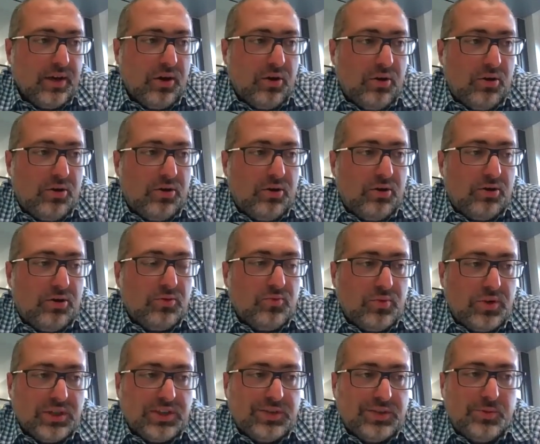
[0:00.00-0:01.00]
on
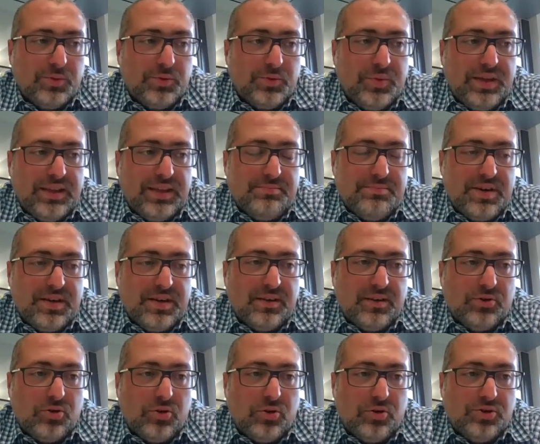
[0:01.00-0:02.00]
what would be the
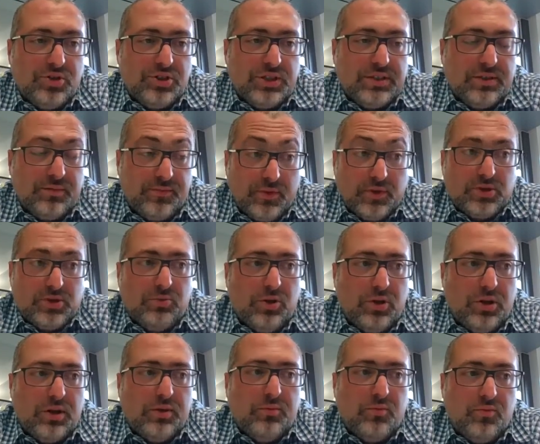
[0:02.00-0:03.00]
methodological, first of
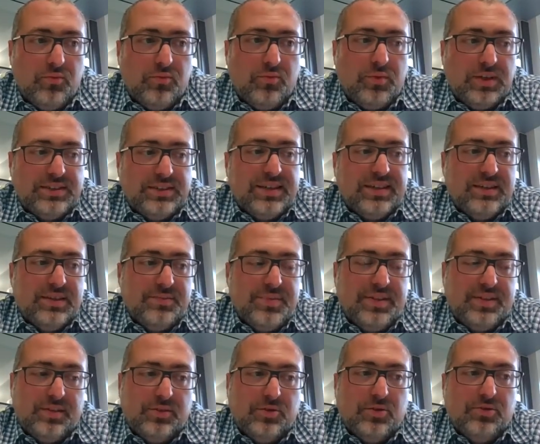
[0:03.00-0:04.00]
all, what are the
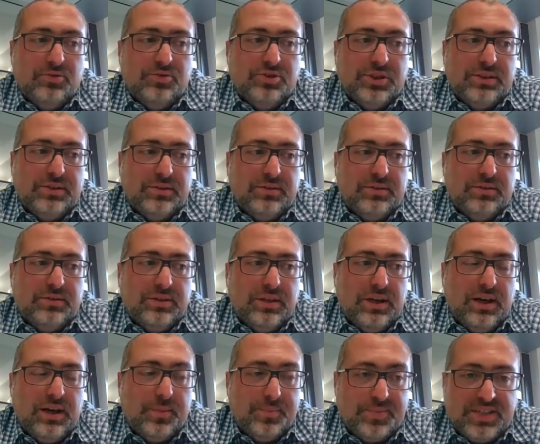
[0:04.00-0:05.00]
methodological
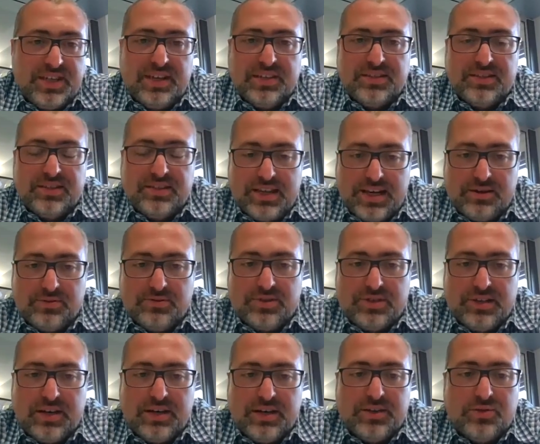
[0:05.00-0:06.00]
upsides and
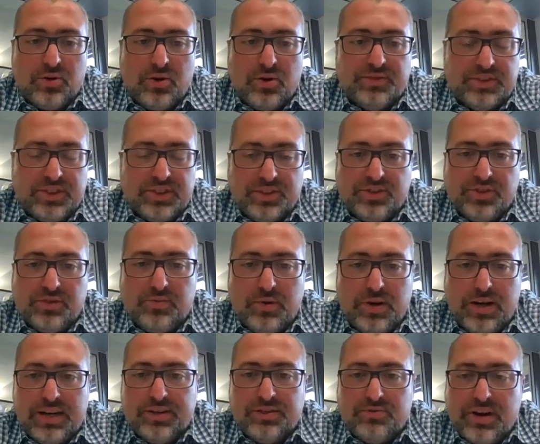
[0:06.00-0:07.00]
downsides of such a
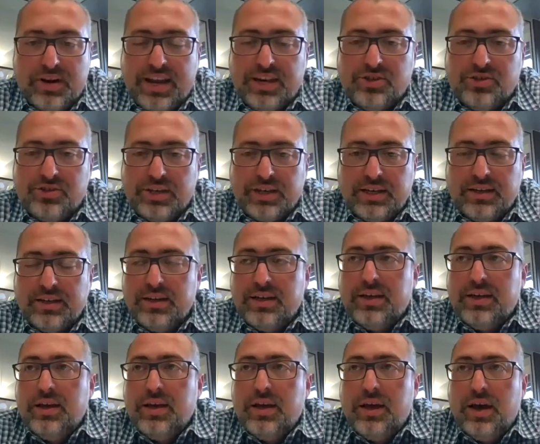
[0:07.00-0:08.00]
wide-ranging
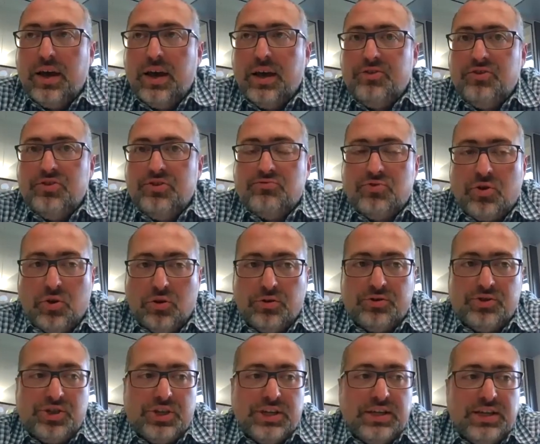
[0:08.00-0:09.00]

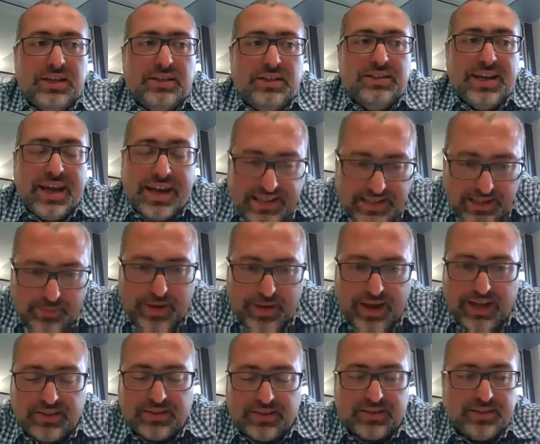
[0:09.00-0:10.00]
neurology
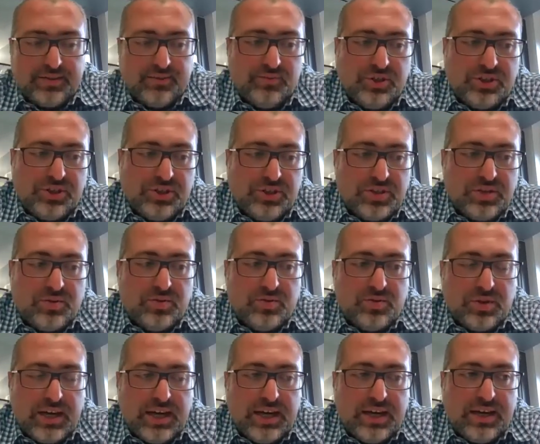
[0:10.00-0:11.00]
database, which is